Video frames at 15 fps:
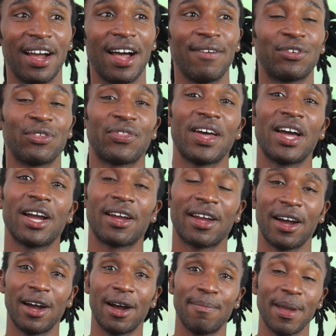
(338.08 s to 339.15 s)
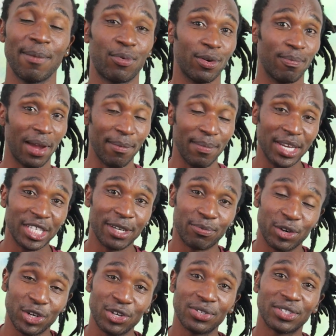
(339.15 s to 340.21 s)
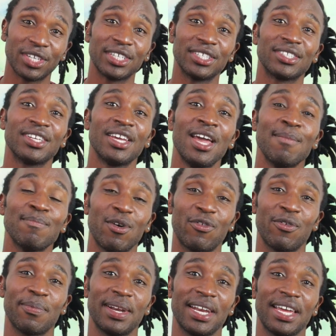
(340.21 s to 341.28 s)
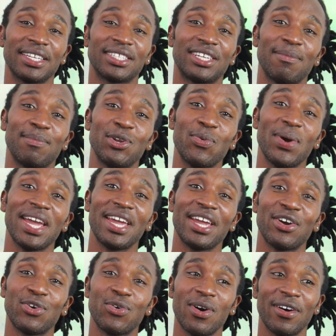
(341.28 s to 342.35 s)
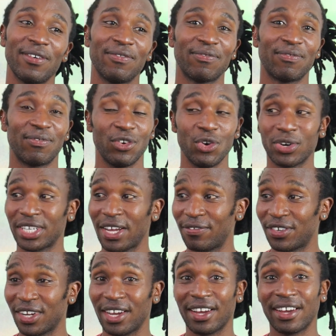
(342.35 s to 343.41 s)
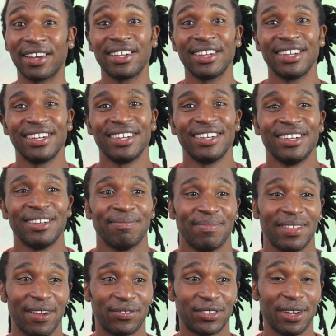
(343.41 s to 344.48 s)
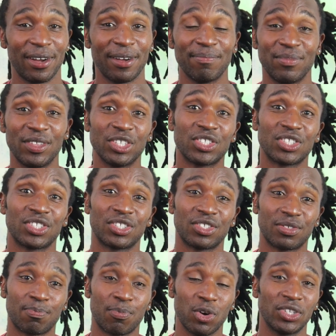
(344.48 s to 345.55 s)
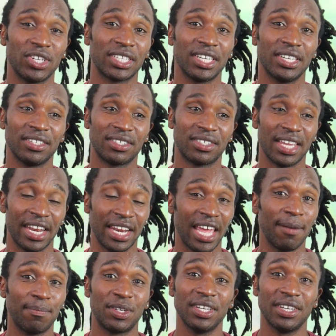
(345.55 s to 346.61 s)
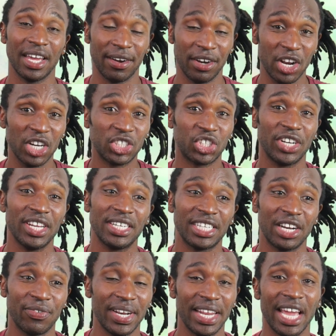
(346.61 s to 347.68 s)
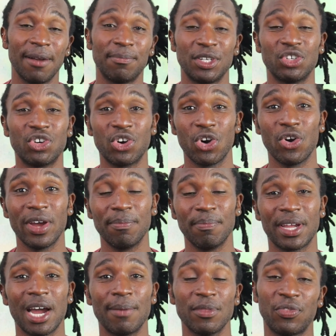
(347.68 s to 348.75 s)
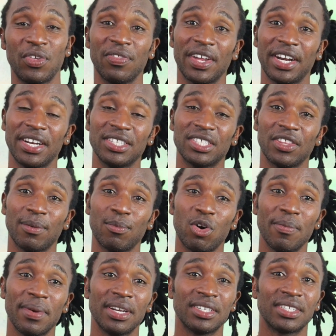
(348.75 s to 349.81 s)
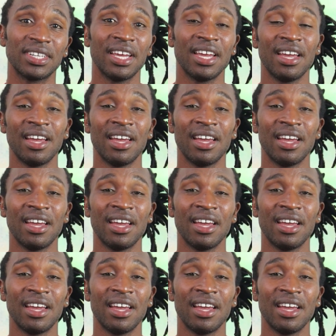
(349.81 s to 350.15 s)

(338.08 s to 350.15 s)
I have to thank my amazing producers, Performing Links WA, who have looked after this project and helped it and nurtured it and really helped it grow and become the thing that it is at the moment.